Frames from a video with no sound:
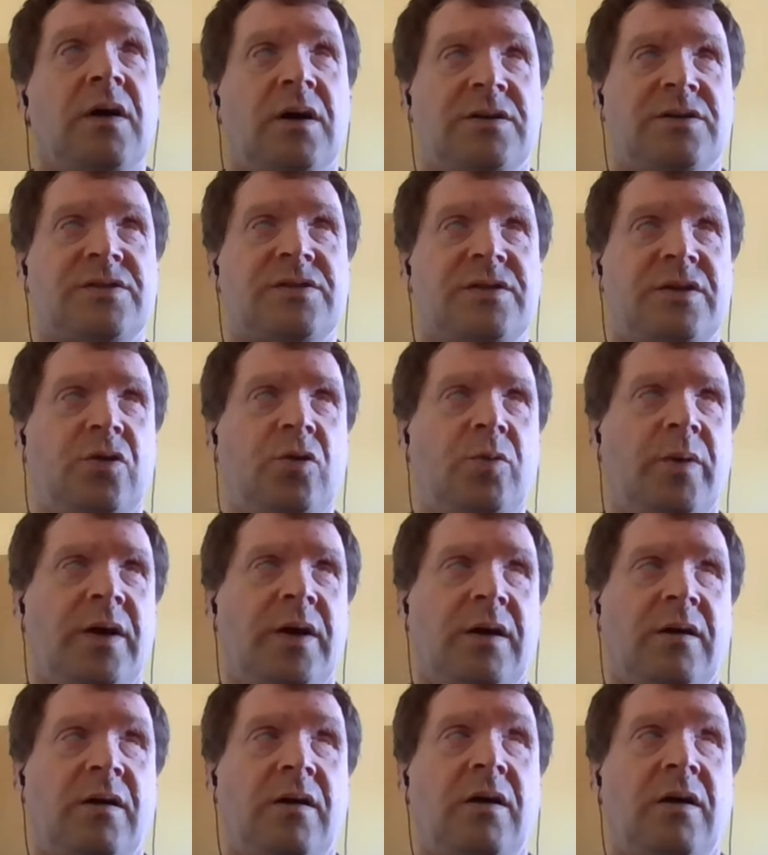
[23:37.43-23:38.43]

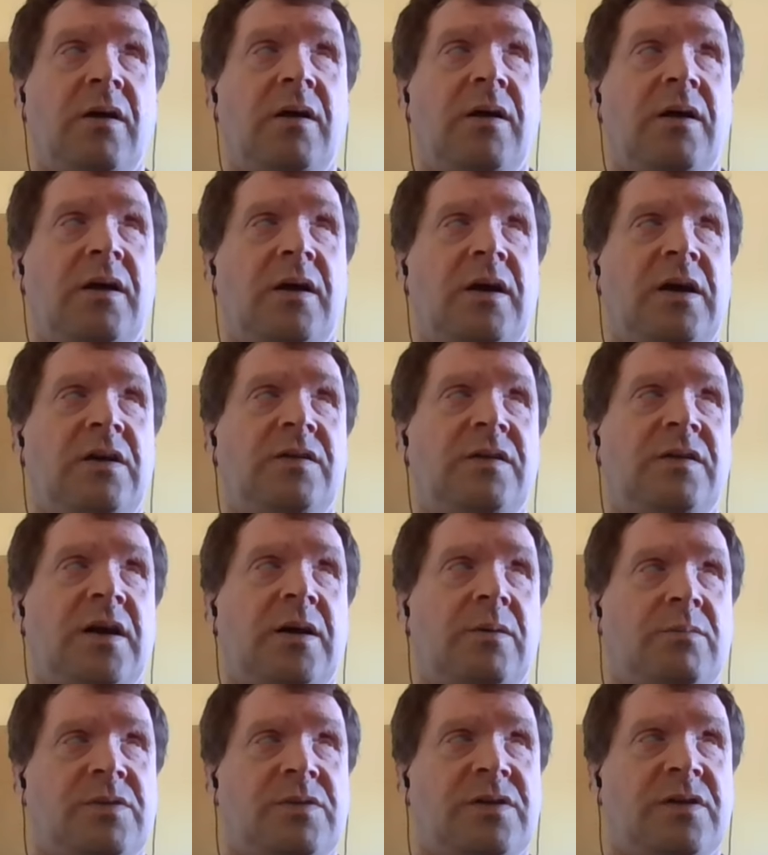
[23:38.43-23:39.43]
assuming each
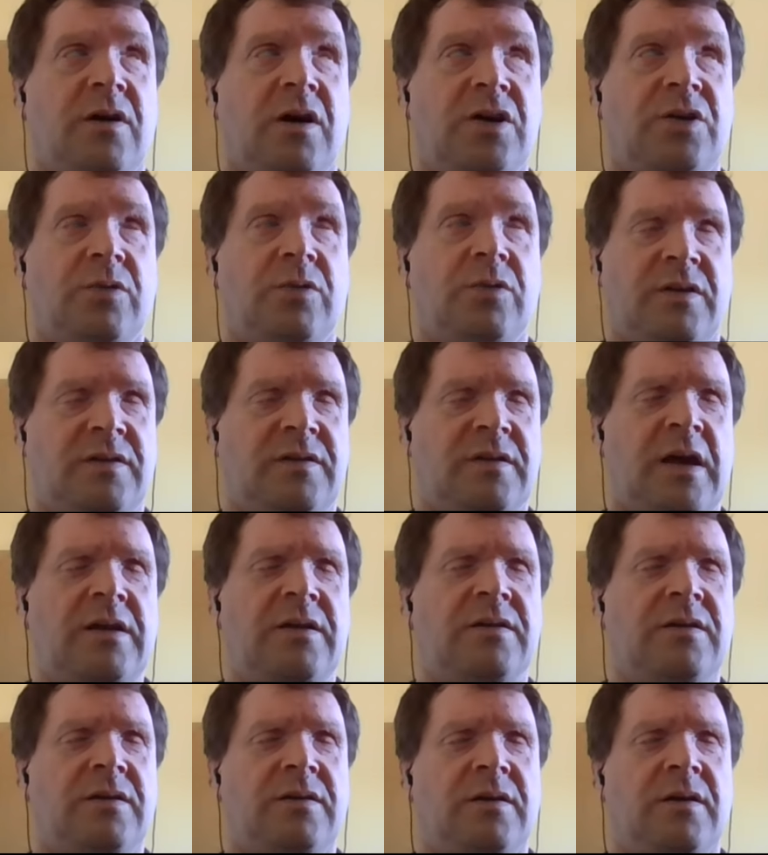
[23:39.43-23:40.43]
hymn starts with a
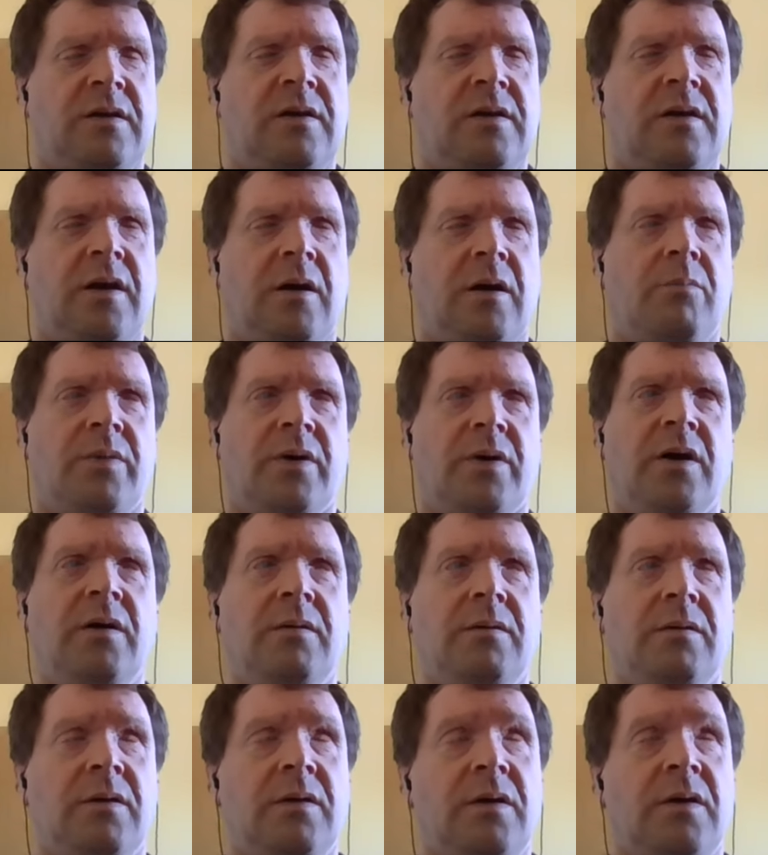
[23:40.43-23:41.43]
centered
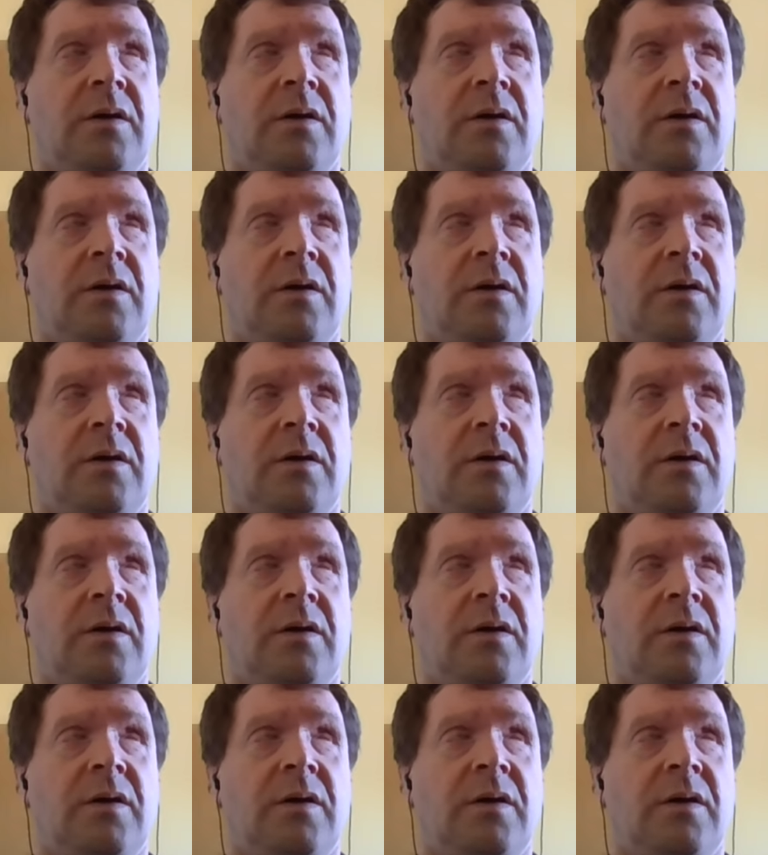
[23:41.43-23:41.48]
number